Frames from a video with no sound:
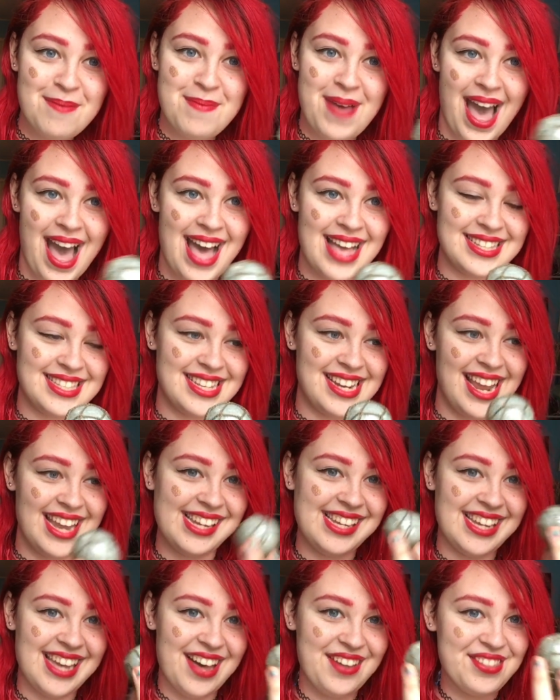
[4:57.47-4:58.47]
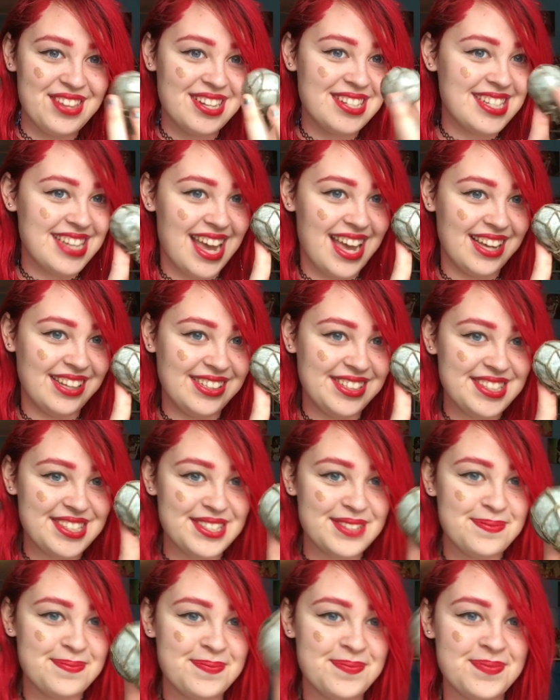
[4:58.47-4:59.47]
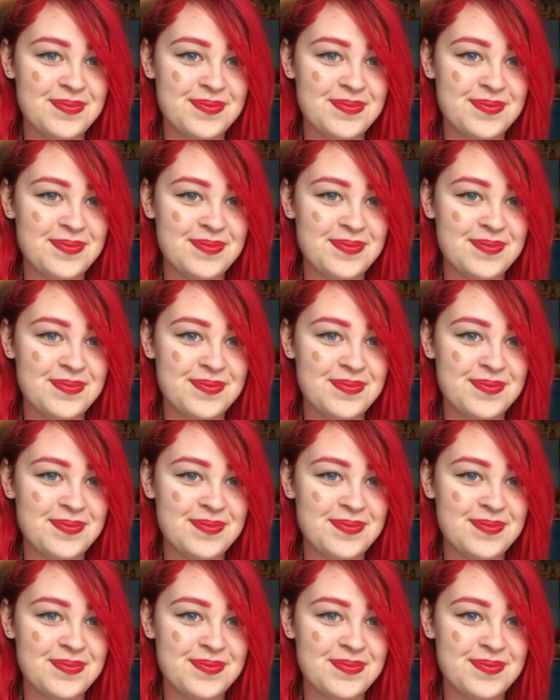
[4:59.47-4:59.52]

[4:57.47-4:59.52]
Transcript: baths and hanging out in their tails.